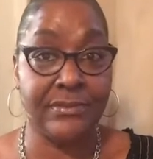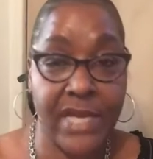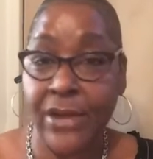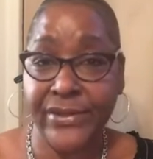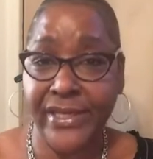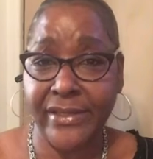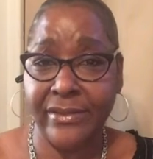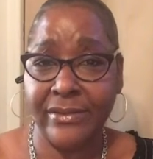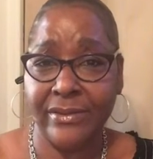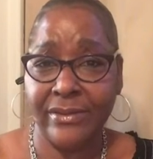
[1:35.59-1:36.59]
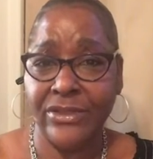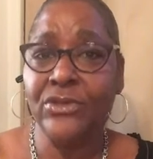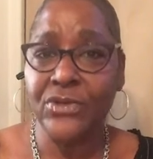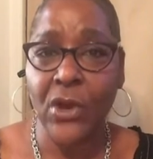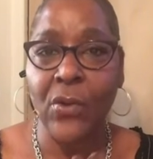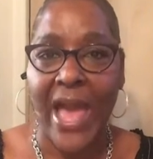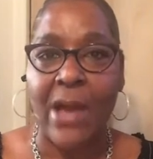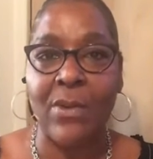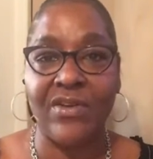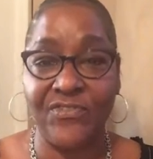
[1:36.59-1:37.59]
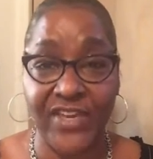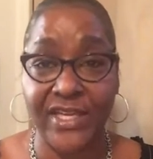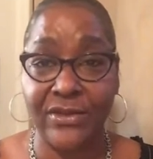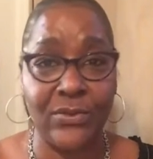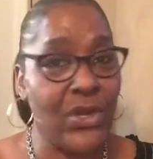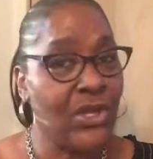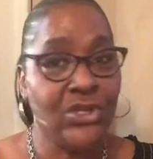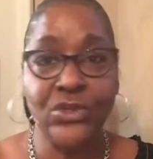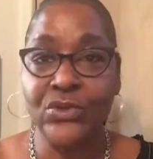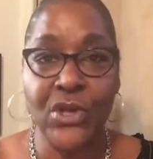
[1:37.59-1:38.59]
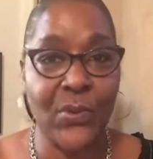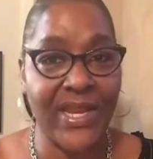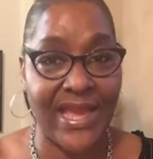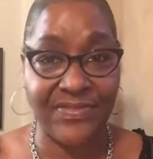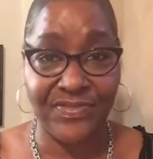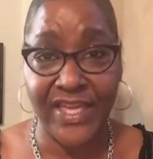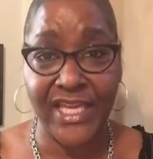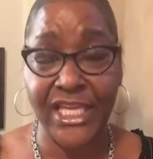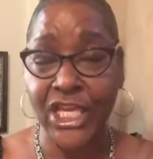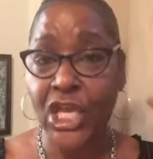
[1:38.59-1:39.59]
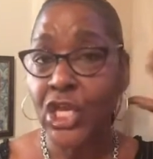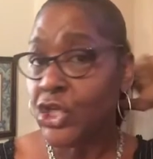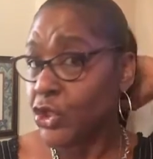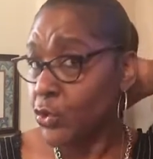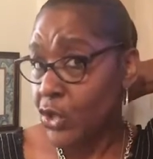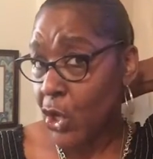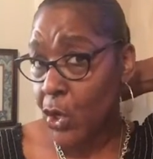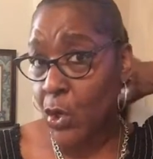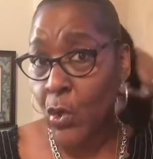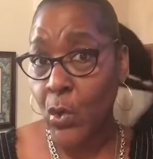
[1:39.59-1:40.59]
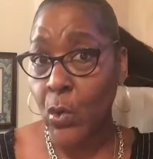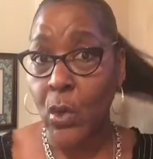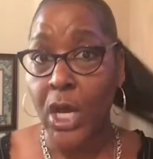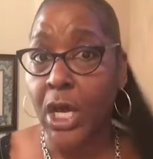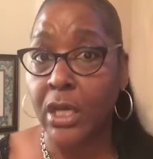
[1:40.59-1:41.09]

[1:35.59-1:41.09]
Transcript: Oh yeah, you know how I feel, you know what I think, you know